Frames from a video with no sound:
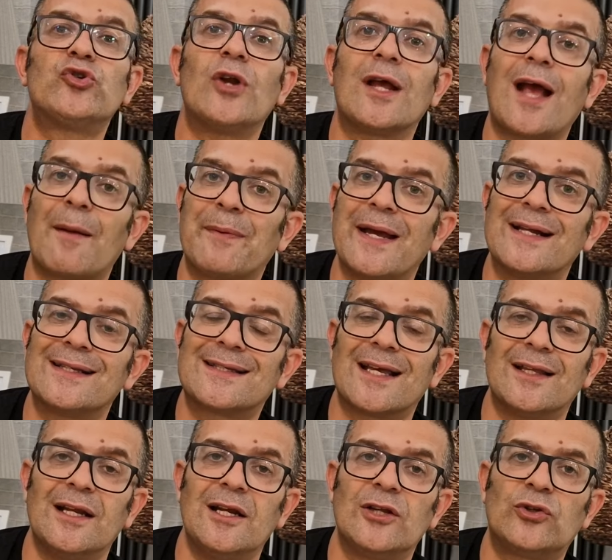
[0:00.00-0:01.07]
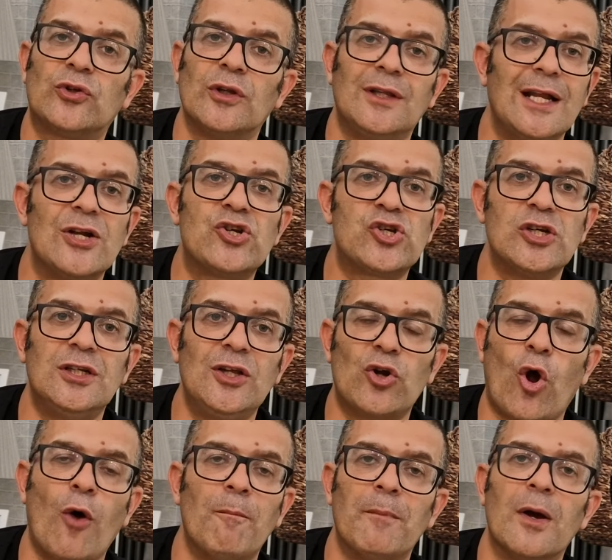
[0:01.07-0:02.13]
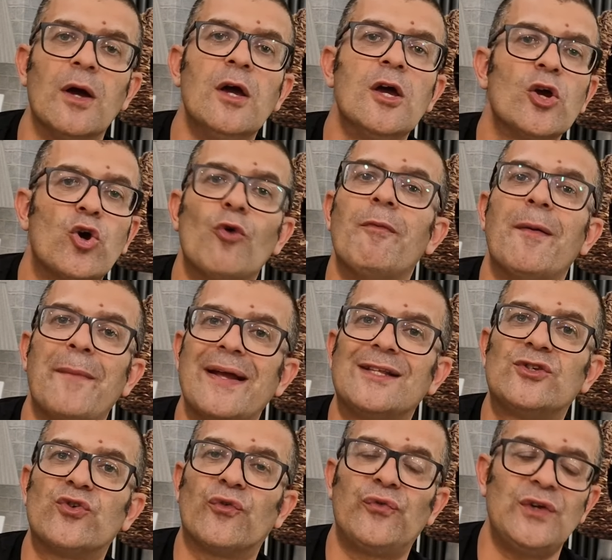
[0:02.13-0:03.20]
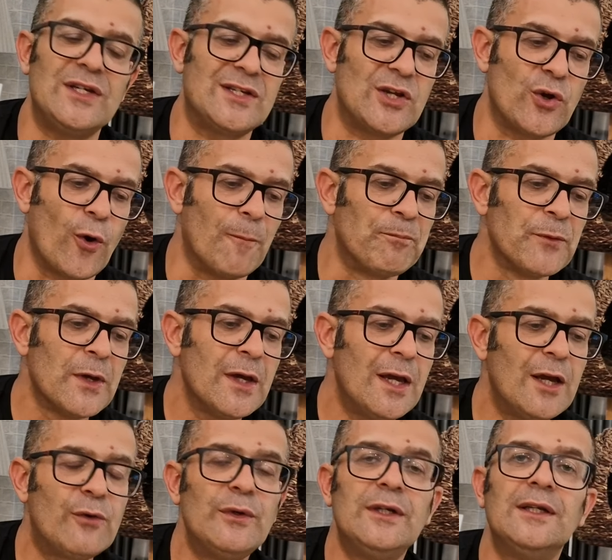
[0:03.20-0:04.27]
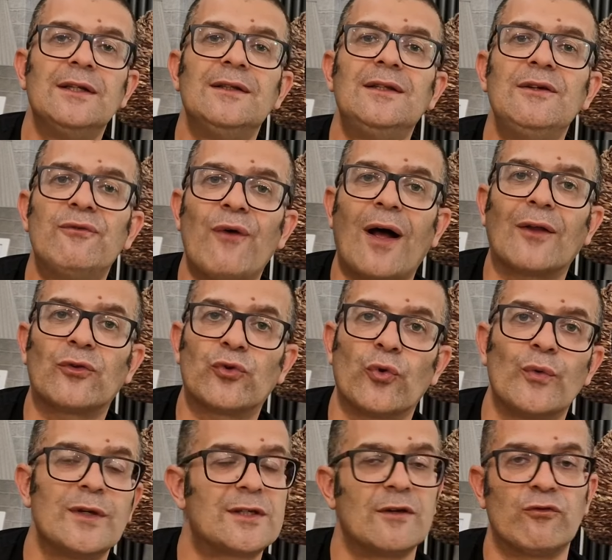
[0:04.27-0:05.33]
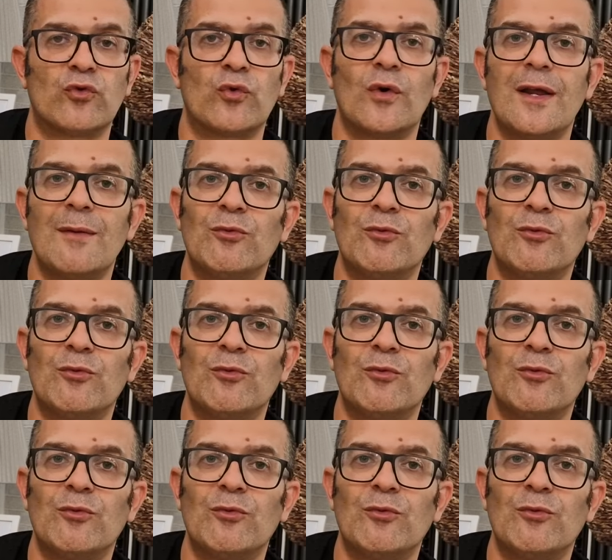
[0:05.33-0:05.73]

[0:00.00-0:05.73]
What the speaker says: a physical medium, and so in fact these are the reasons also for the relative success.